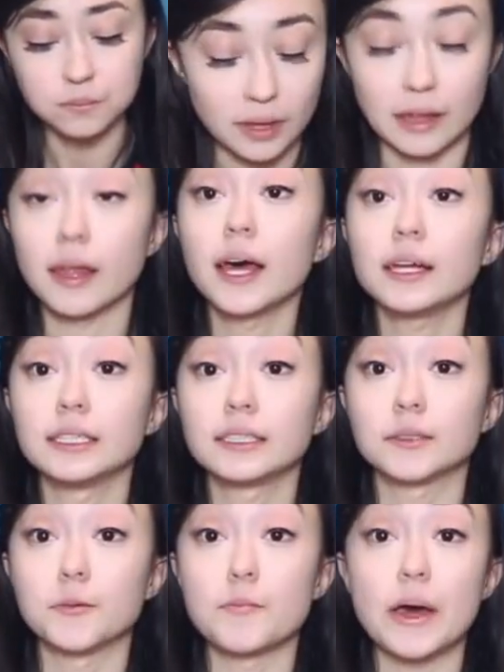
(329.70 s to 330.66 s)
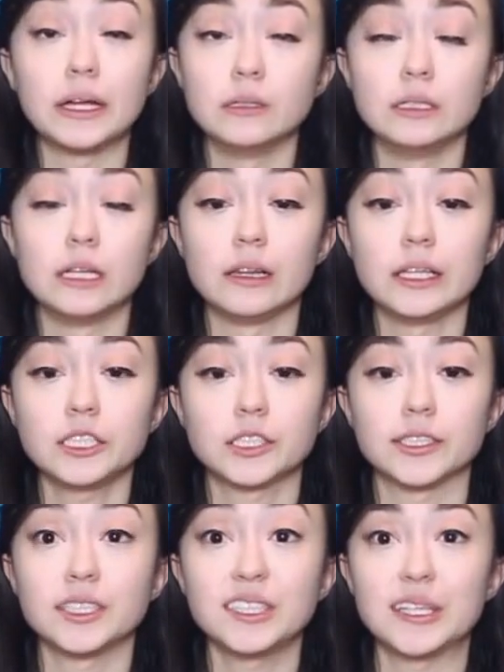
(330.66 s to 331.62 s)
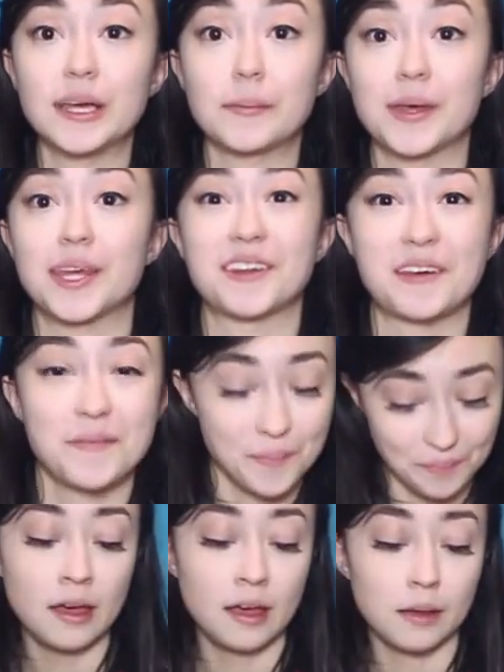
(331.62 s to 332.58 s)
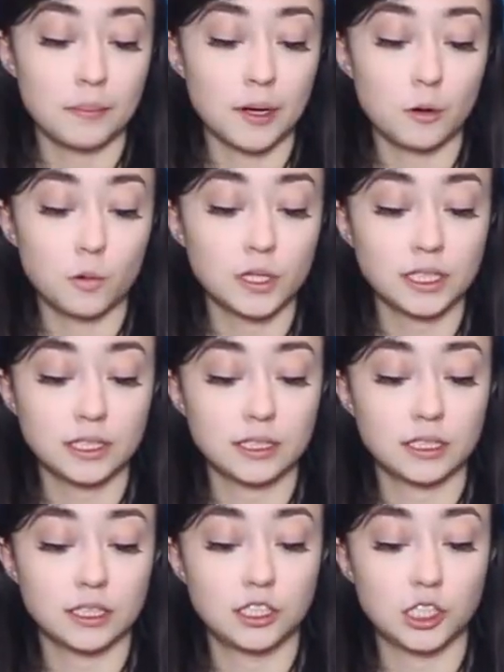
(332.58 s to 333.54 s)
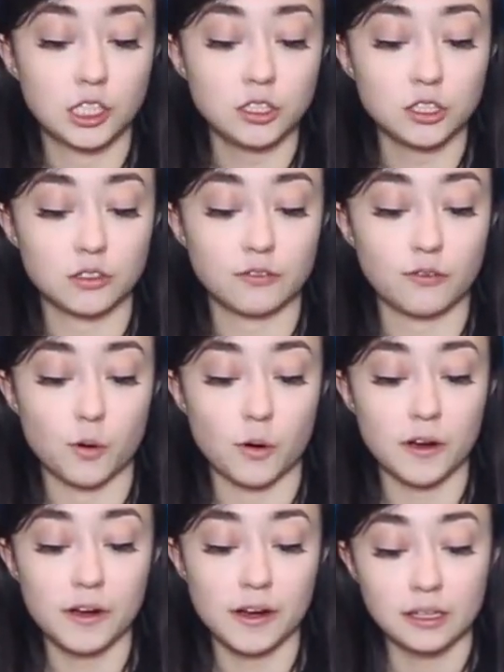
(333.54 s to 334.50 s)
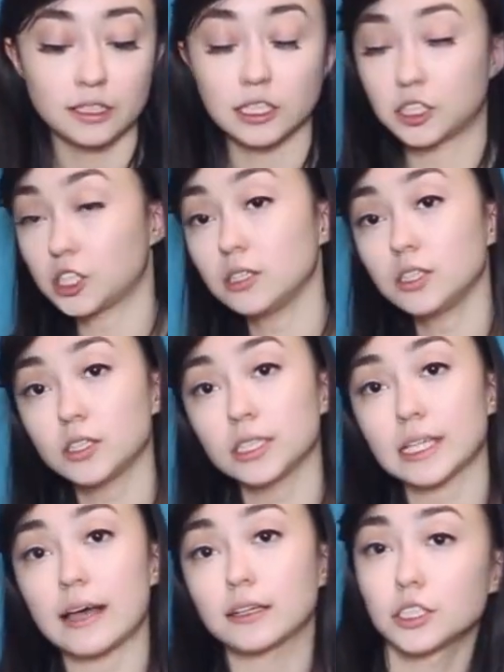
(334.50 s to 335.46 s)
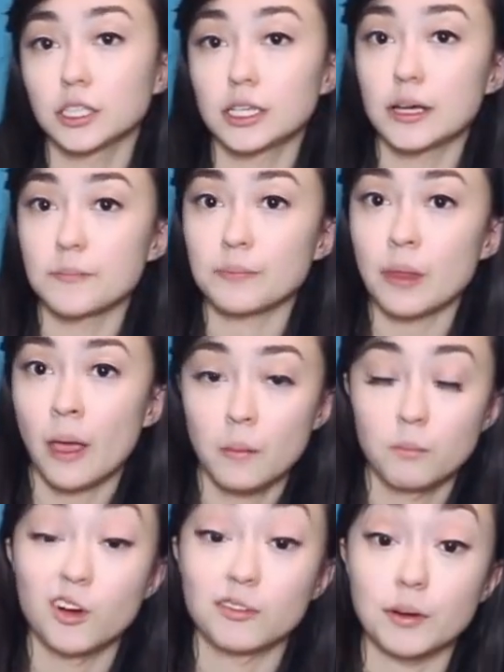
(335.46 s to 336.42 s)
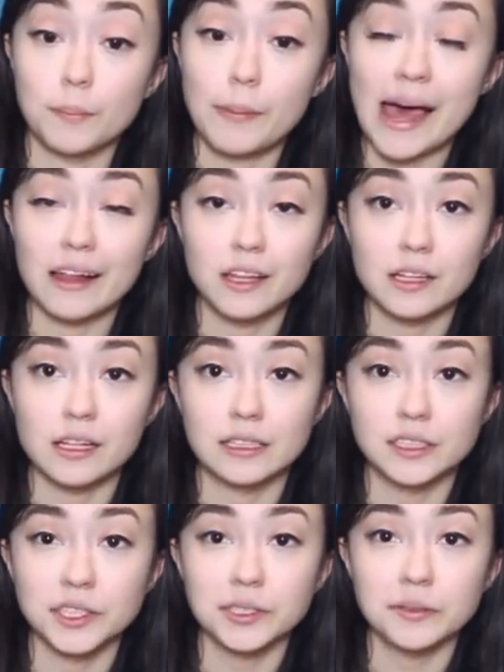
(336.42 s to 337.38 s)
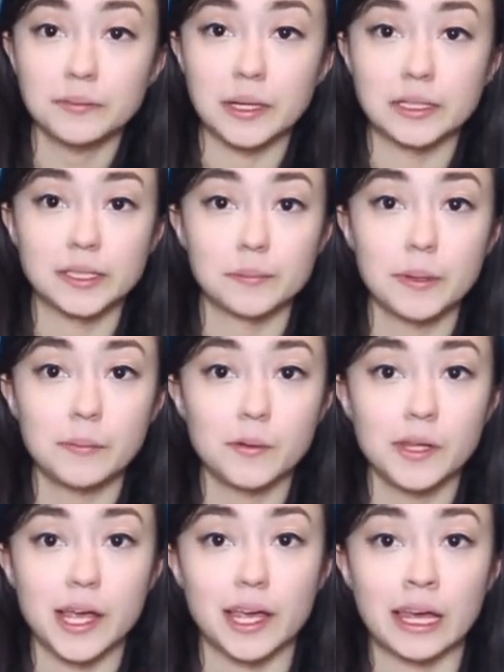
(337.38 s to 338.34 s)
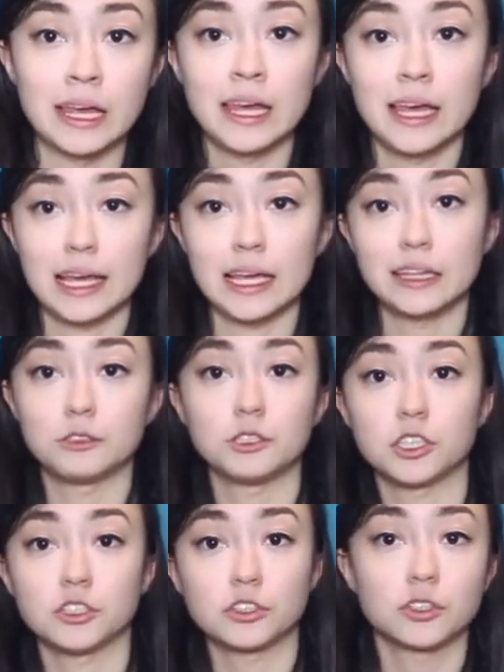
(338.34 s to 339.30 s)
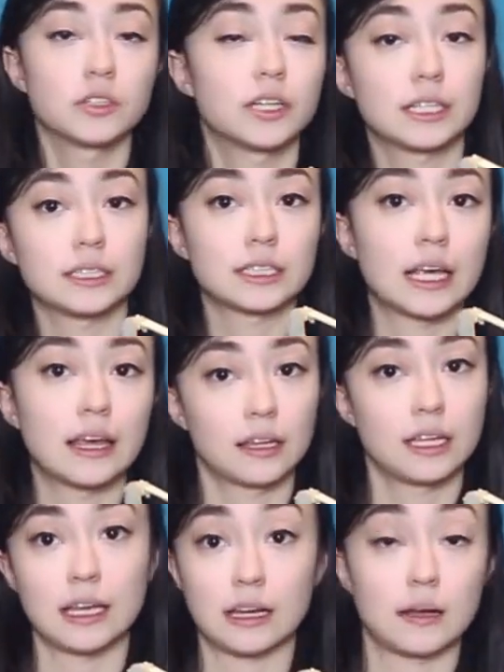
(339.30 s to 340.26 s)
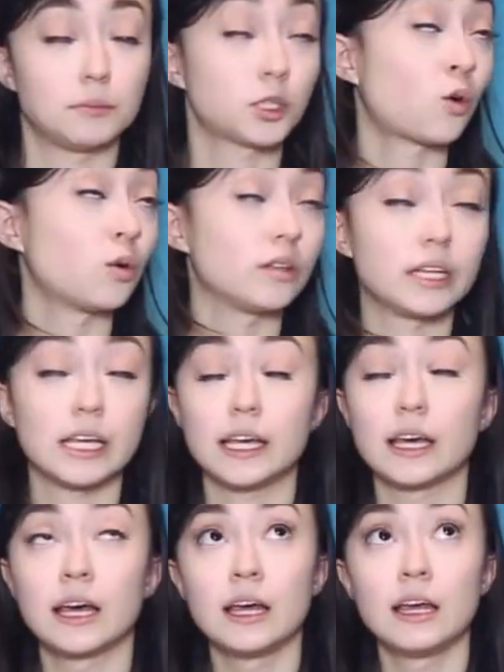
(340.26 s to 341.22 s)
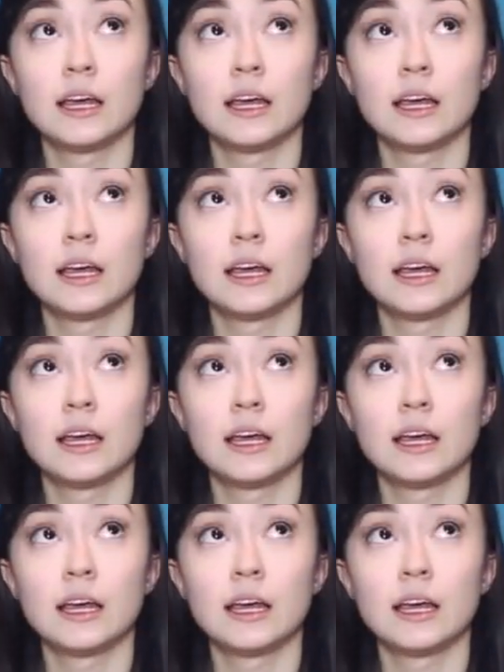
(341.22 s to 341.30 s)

Now that is some delicious salmon. But what's this ginger for? The ginger is actually more of a palate cleanser, and some people like eat the ginger like it's candy, and I'm totally